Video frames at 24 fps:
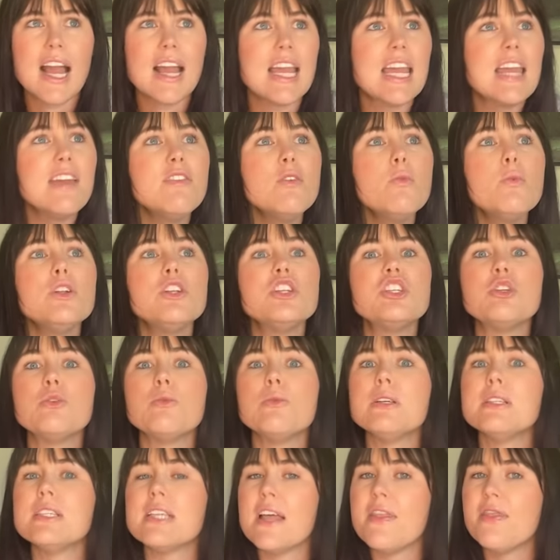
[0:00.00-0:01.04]
Even when she
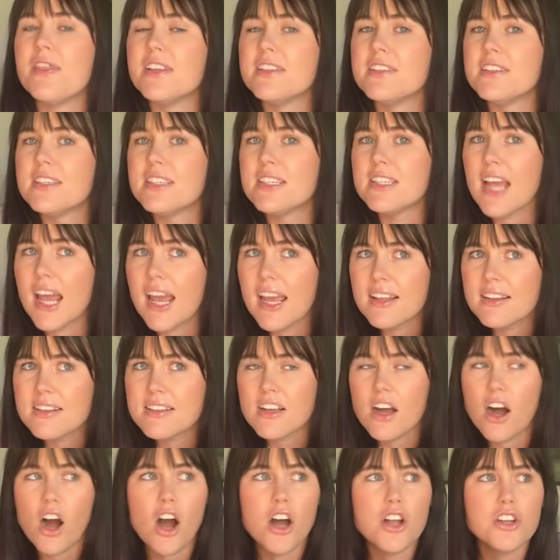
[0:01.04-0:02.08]
was in the States
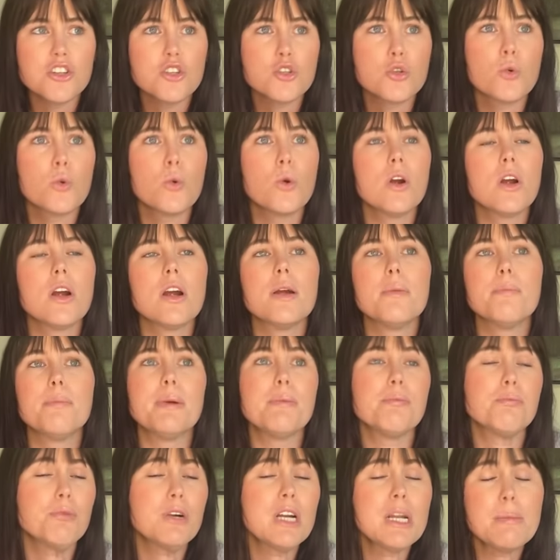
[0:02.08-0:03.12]
on tour,
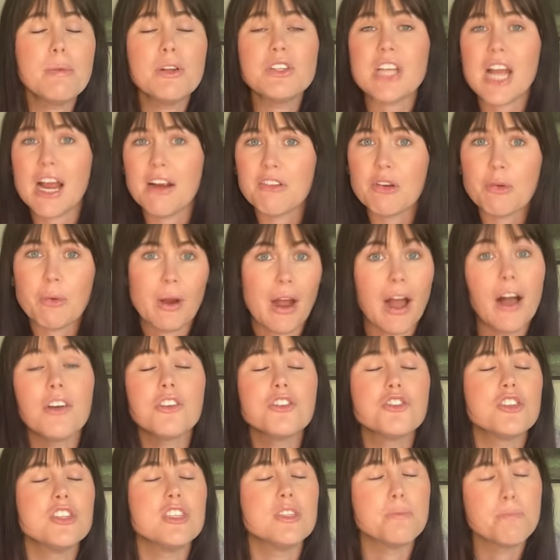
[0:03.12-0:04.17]
but pretty much everywhere else
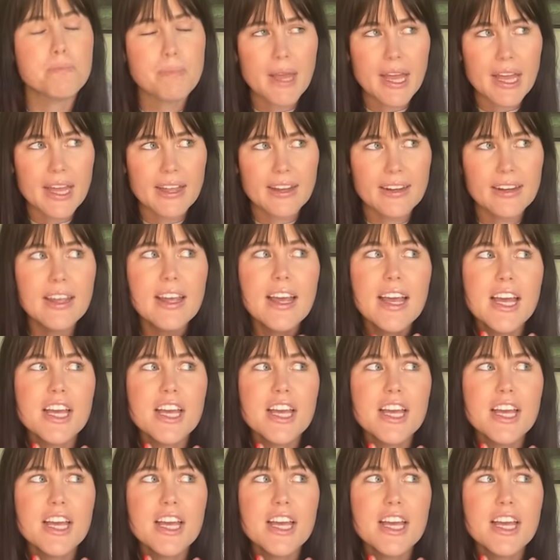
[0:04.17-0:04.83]
she's been,